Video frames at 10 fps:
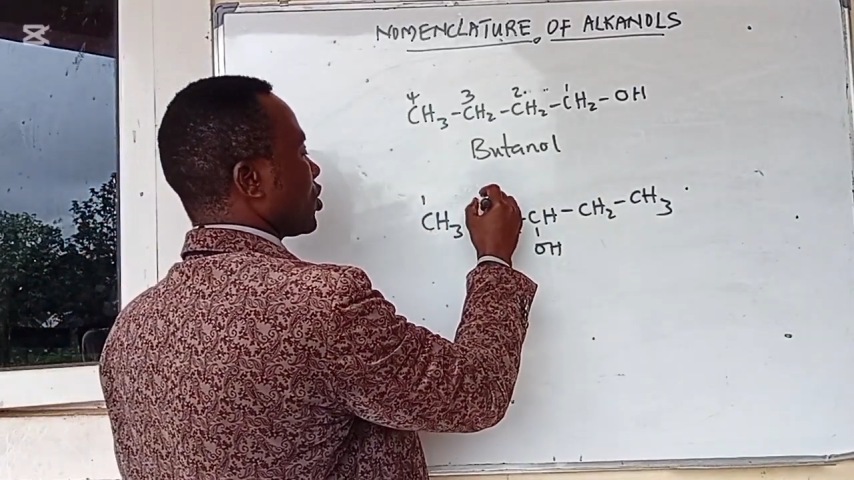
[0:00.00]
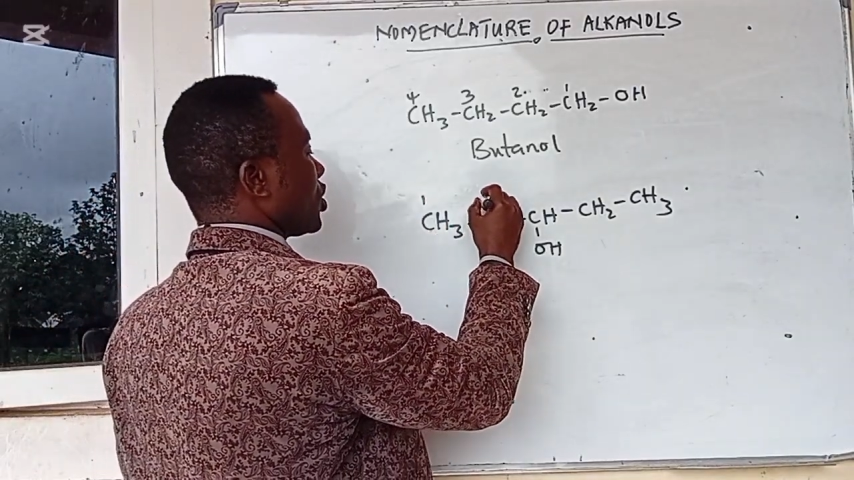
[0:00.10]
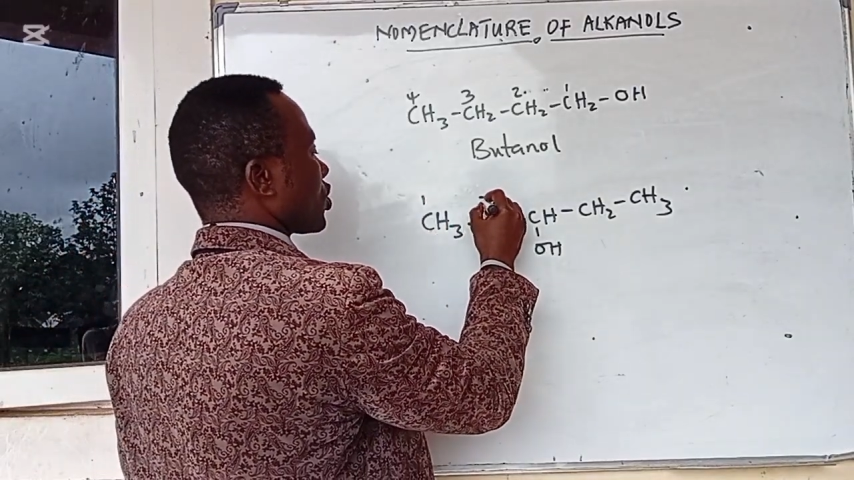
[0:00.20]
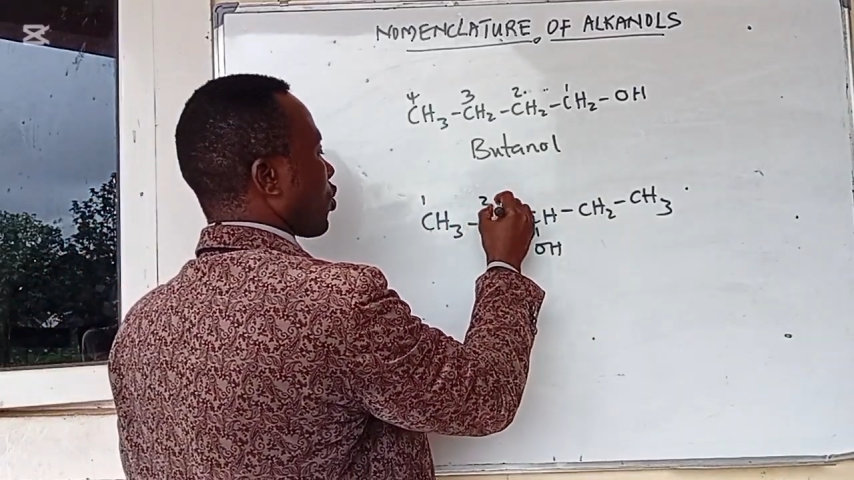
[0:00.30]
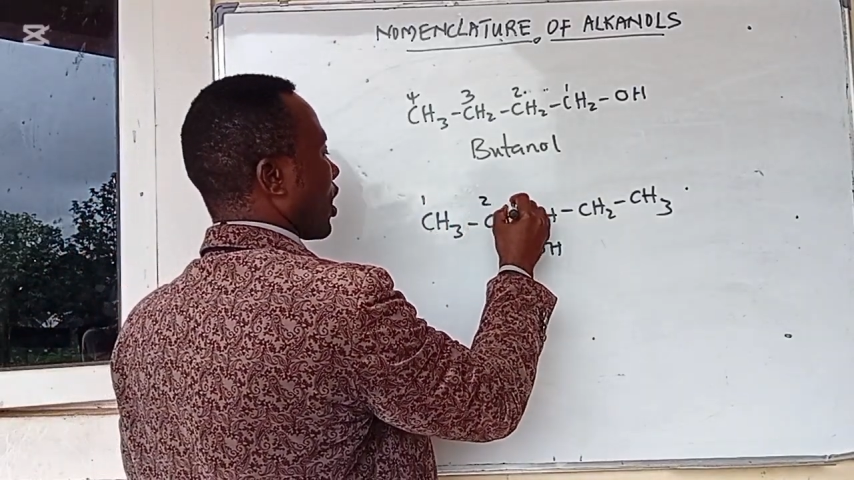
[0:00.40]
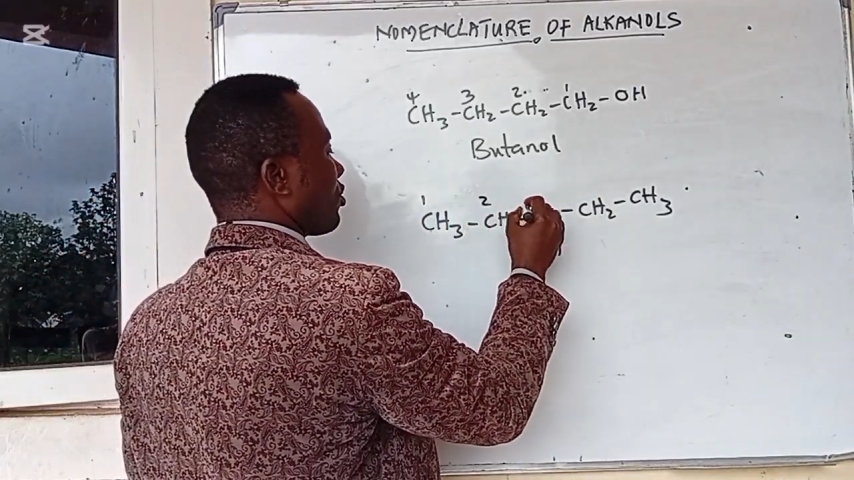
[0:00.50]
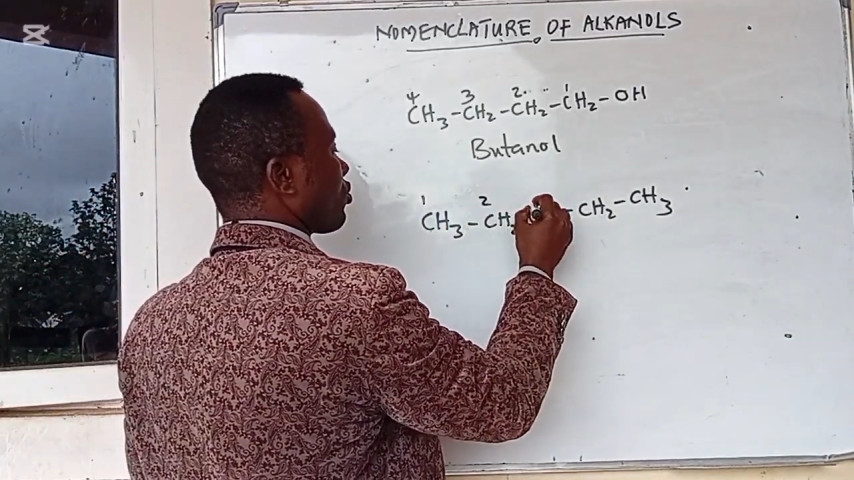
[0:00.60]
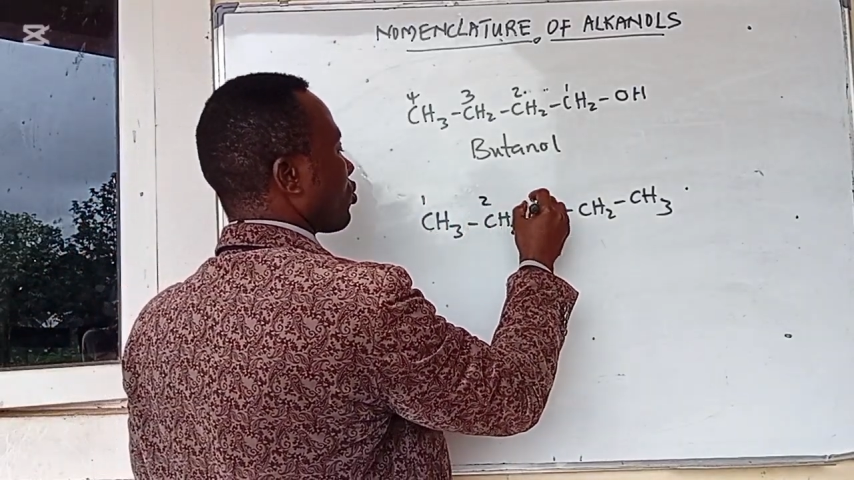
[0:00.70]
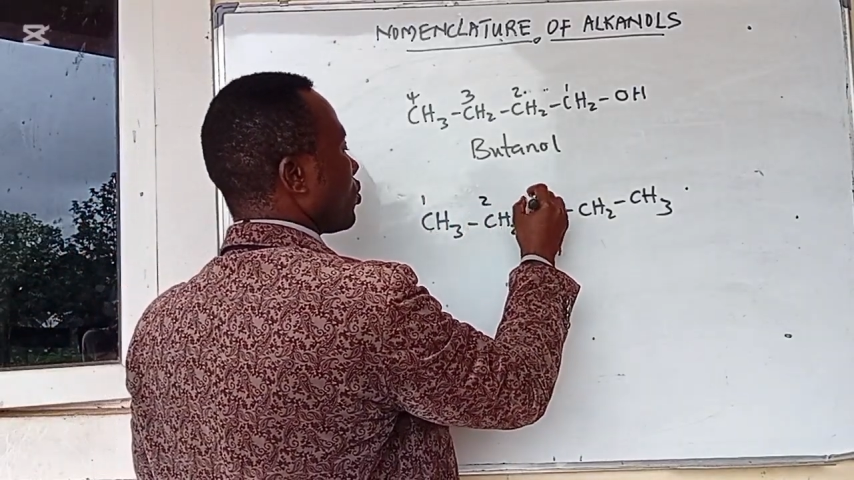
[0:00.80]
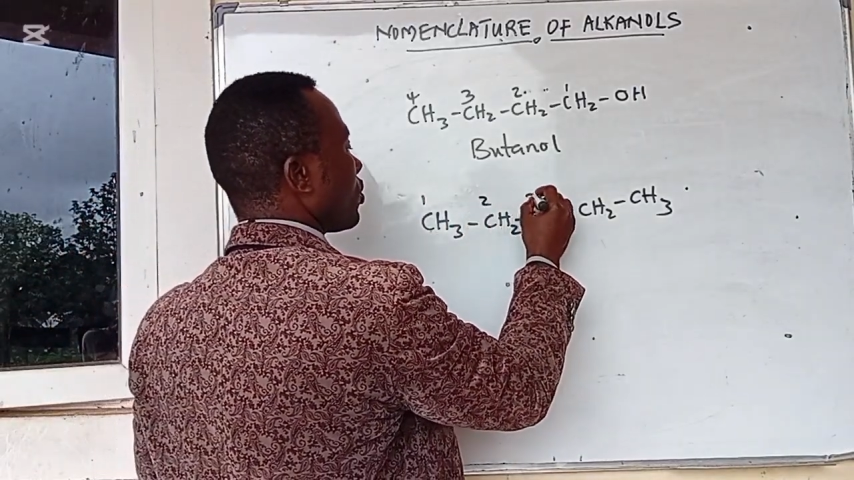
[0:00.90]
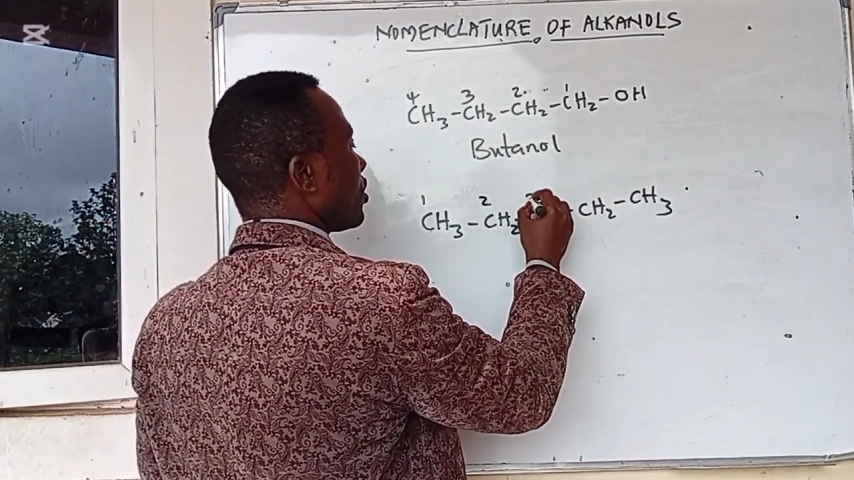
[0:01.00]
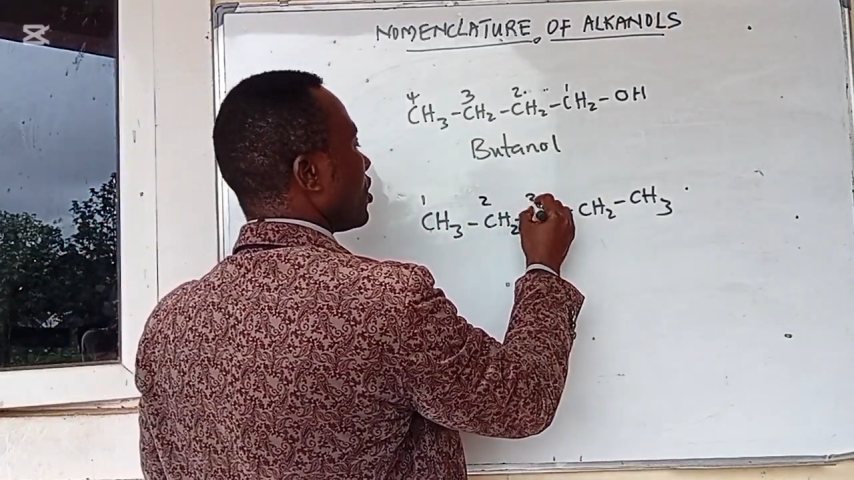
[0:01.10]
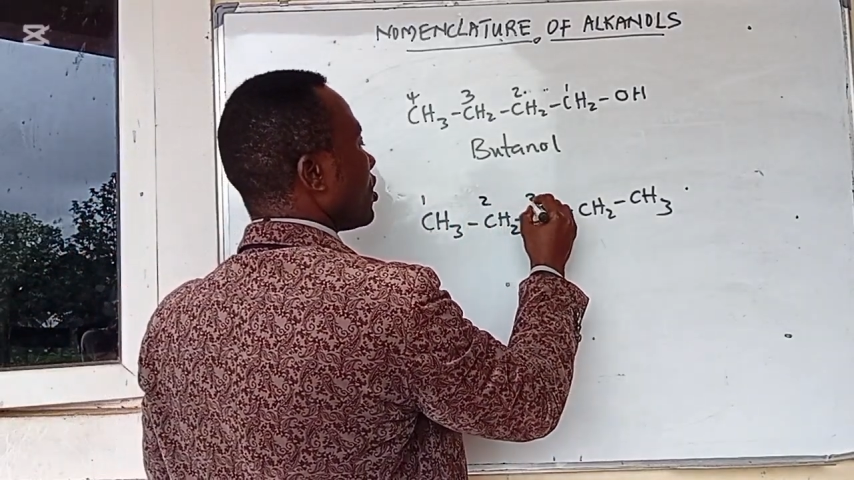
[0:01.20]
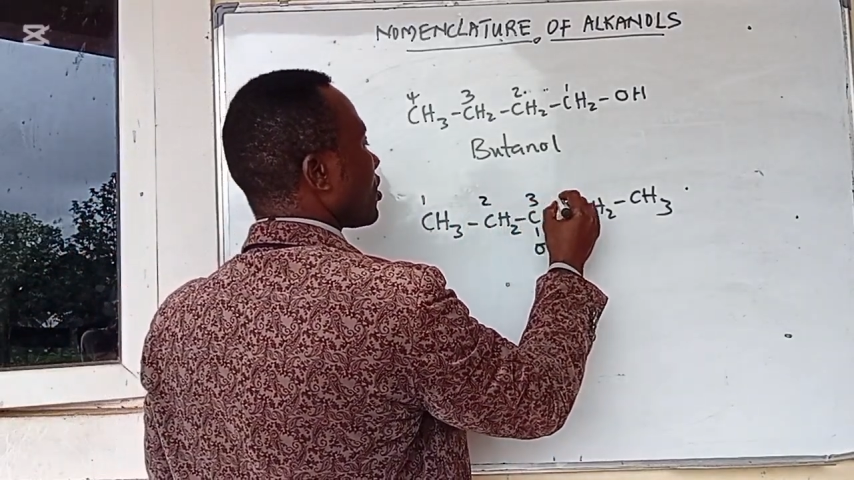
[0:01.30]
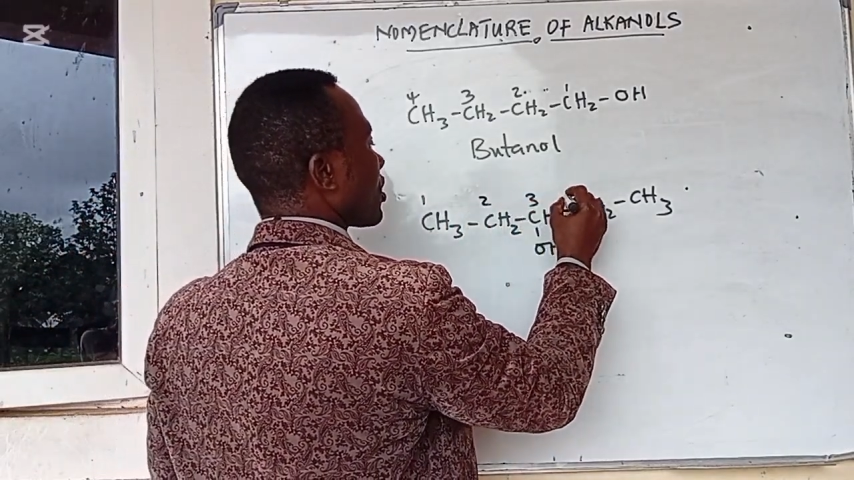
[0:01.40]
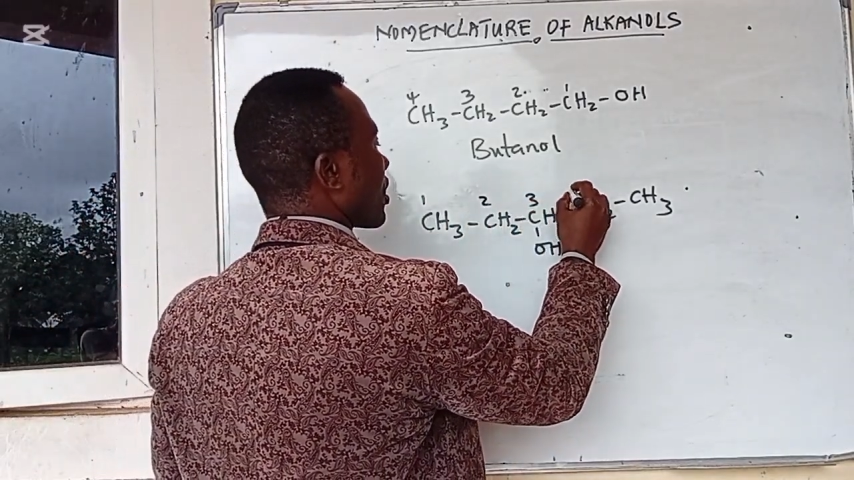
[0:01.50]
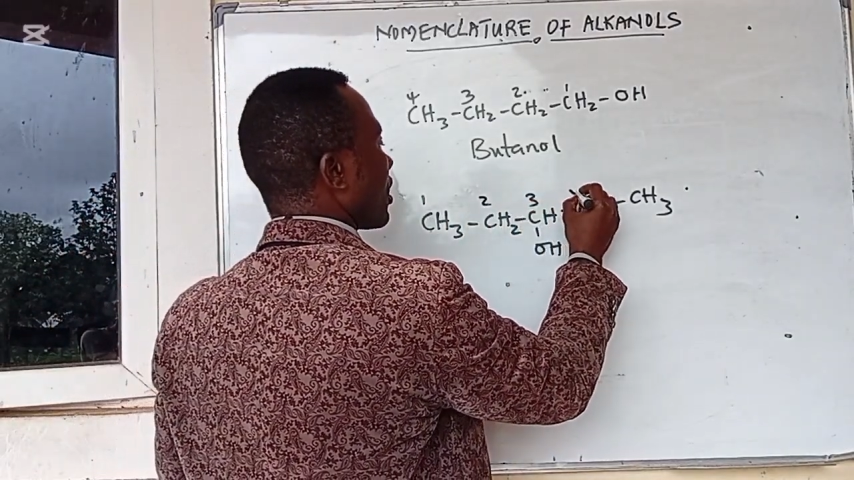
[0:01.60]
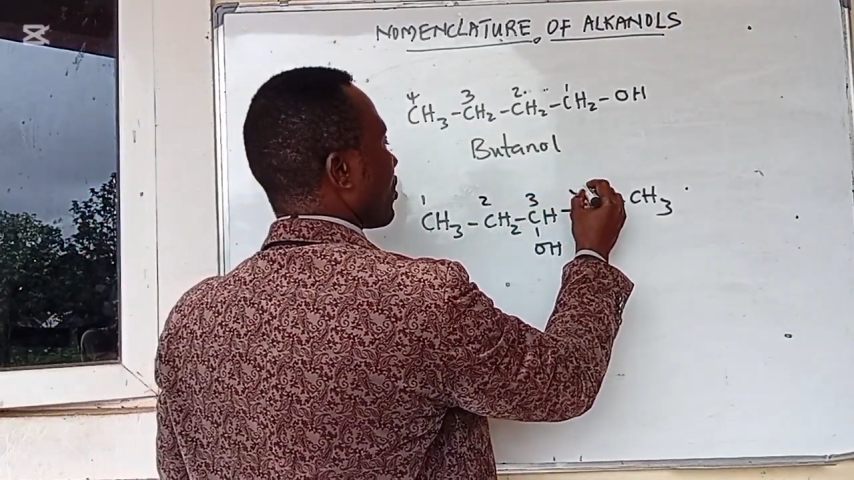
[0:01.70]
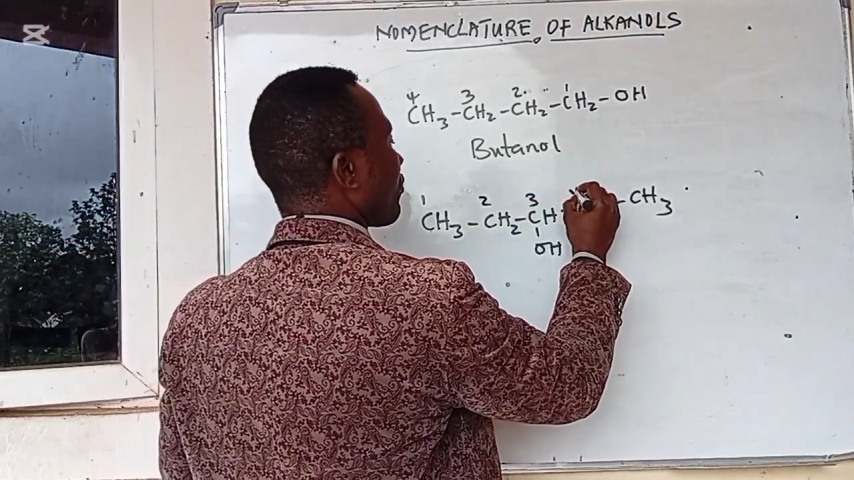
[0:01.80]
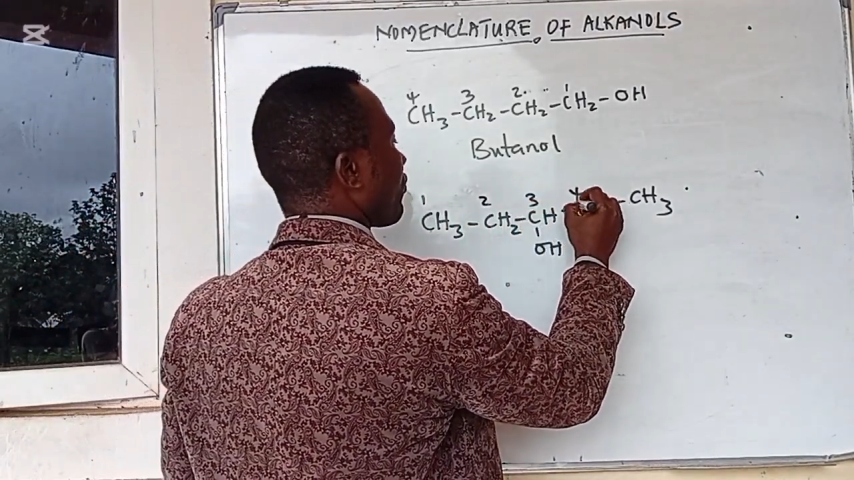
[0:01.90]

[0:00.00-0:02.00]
which is 1, 2, 3,